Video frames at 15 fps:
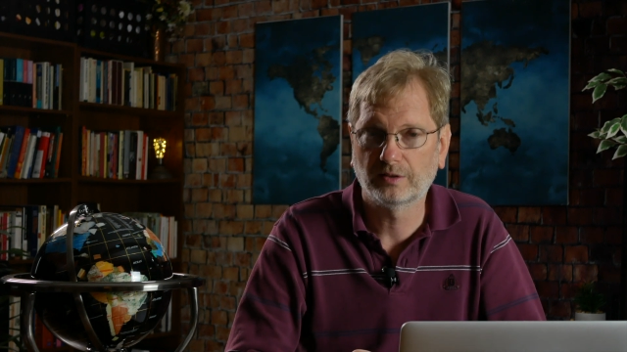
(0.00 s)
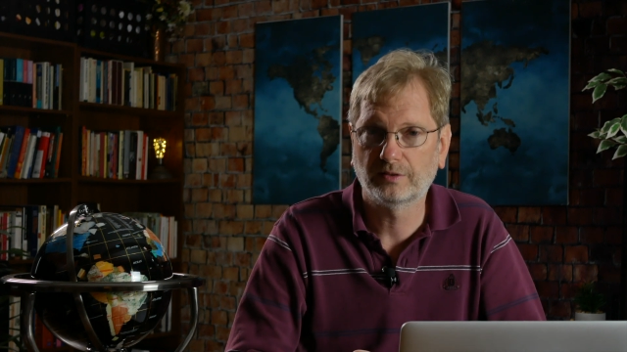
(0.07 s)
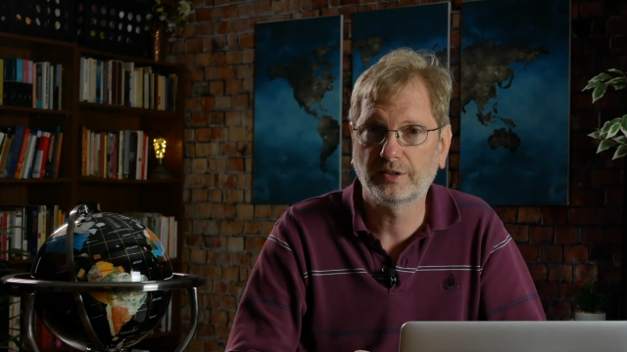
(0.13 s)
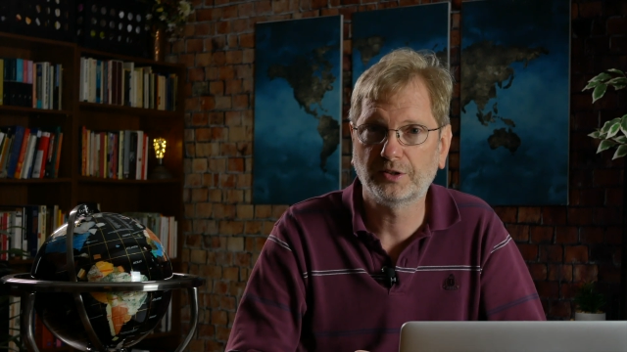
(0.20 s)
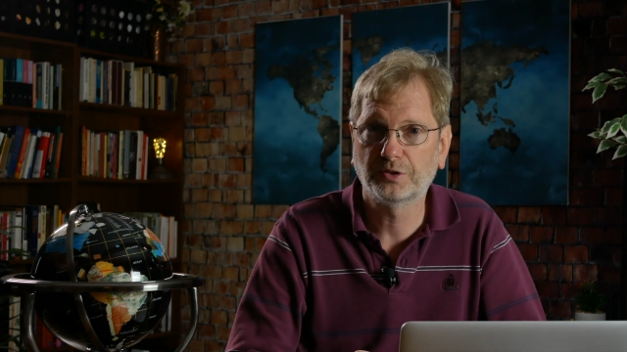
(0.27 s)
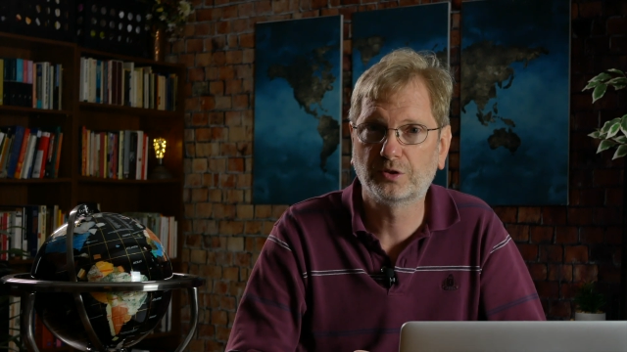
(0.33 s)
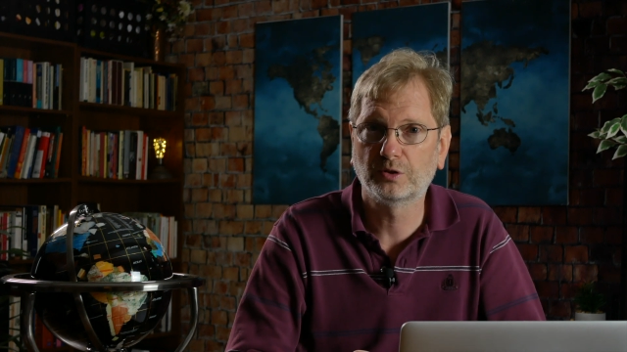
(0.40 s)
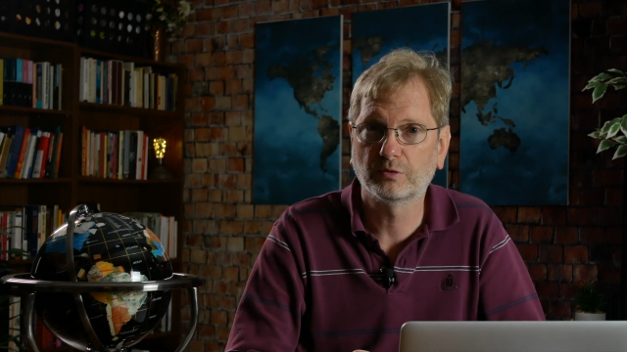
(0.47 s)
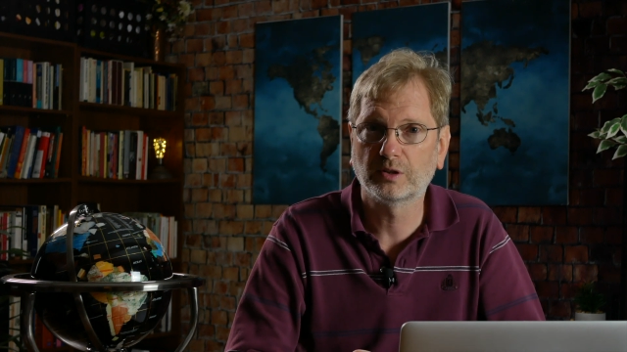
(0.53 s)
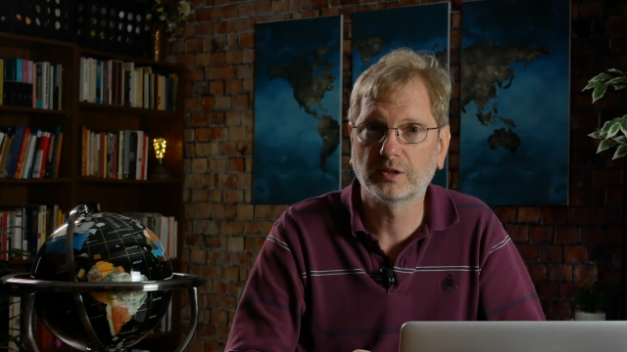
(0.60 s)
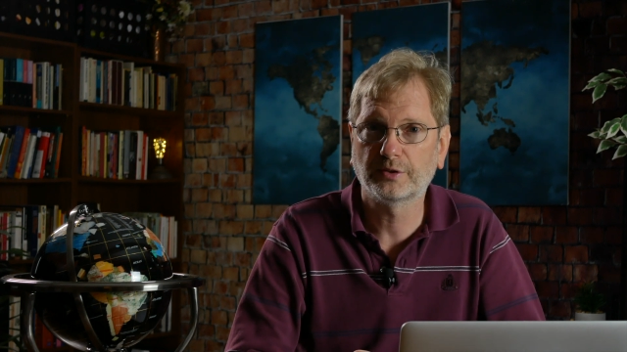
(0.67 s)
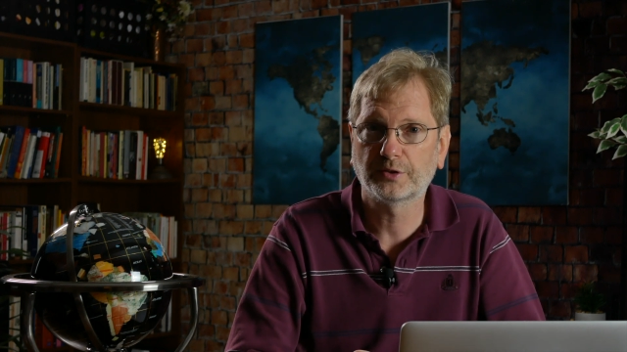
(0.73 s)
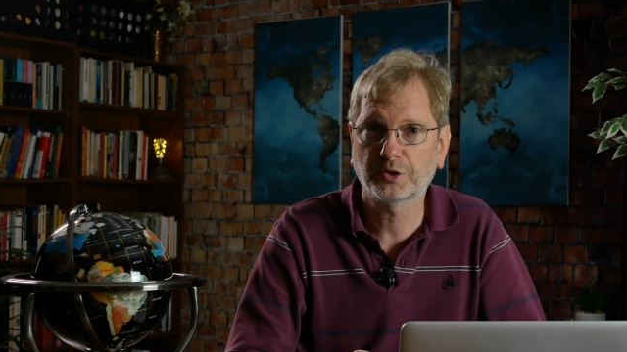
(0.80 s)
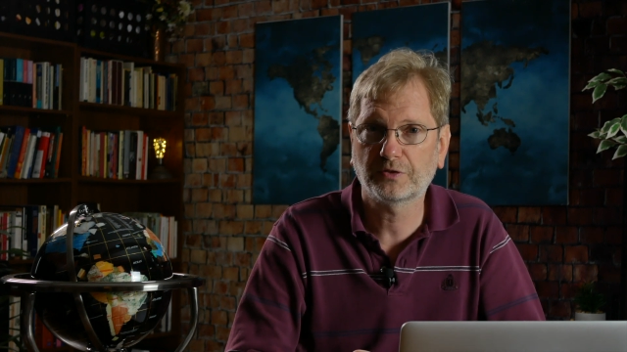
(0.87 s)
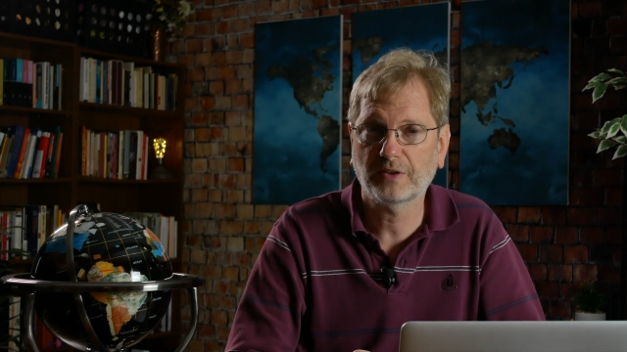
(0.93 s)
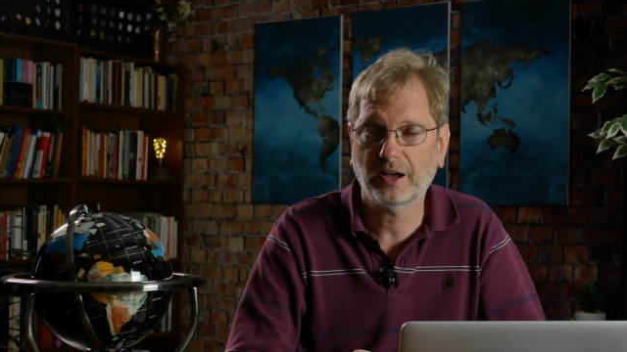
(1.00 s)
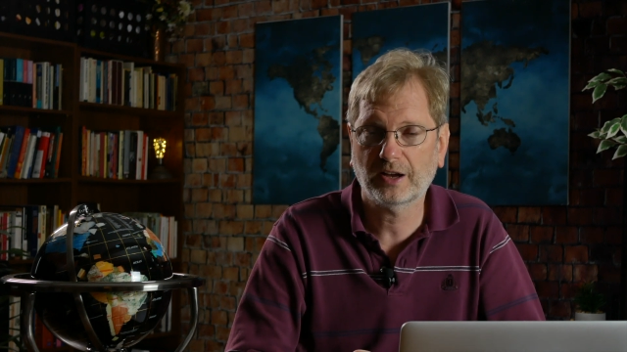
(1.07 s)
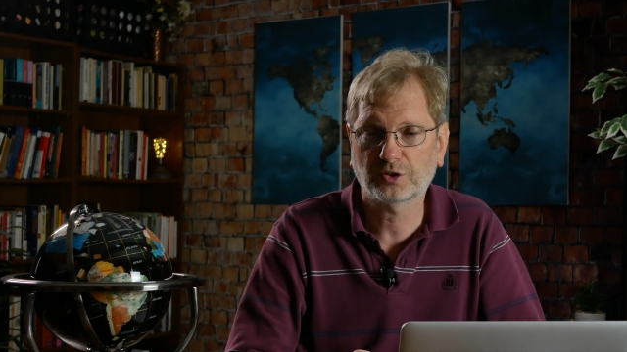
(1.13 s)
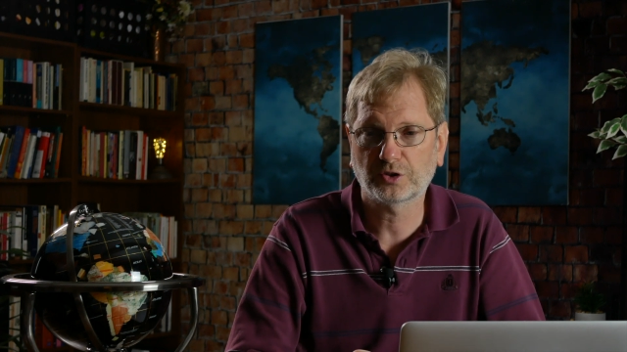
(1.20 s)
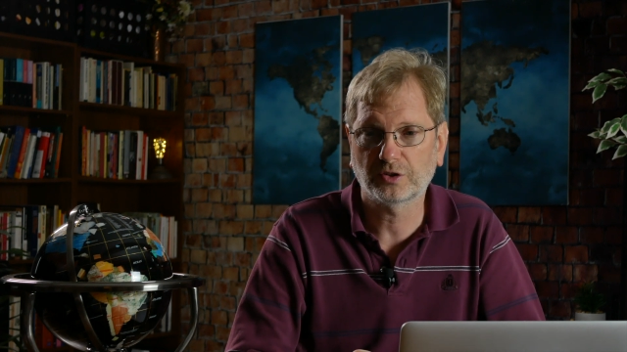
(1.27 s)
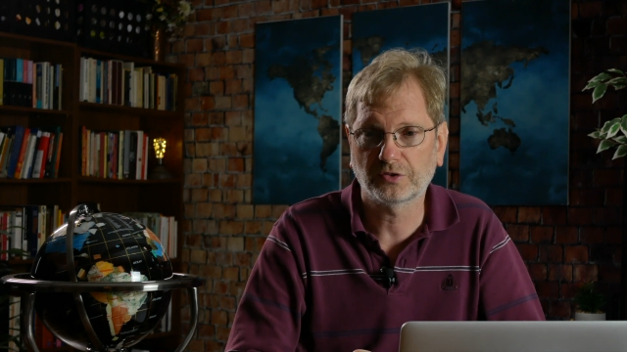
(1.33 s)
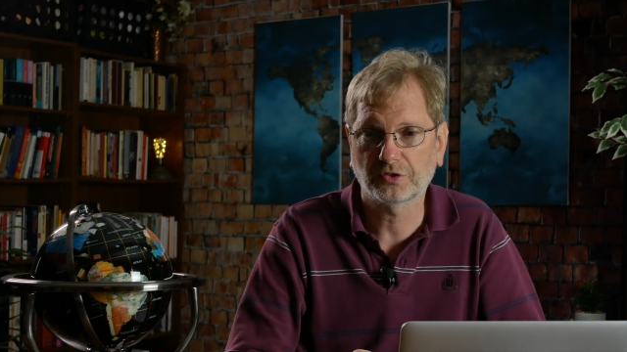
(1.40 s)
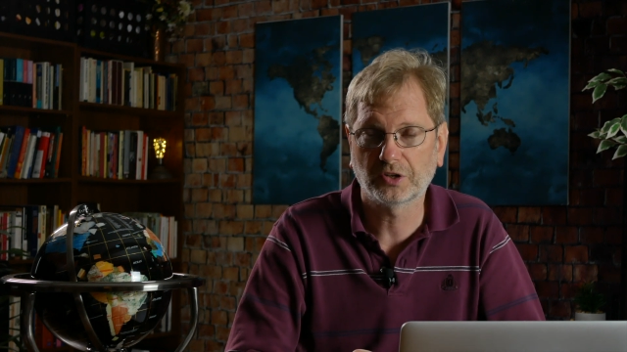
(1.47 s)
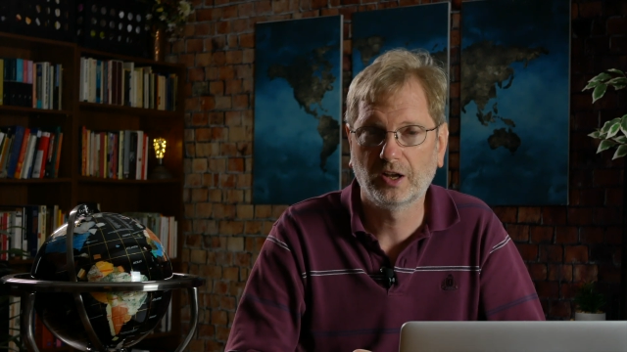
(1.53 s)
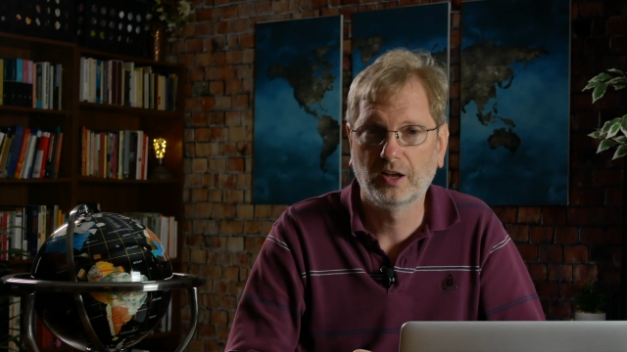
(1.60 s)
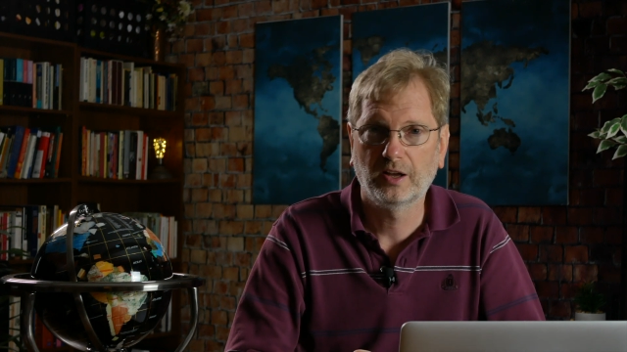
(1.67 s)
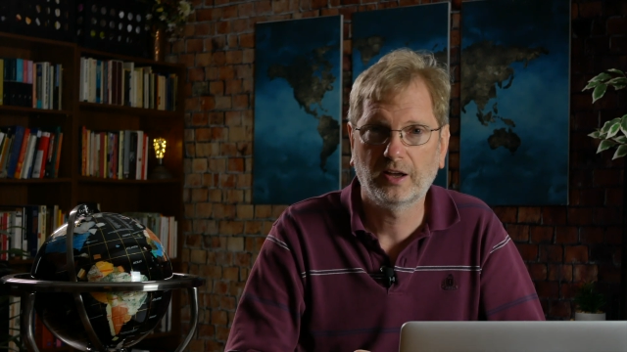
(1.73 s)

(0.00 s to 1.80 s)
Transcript: these two religious factions.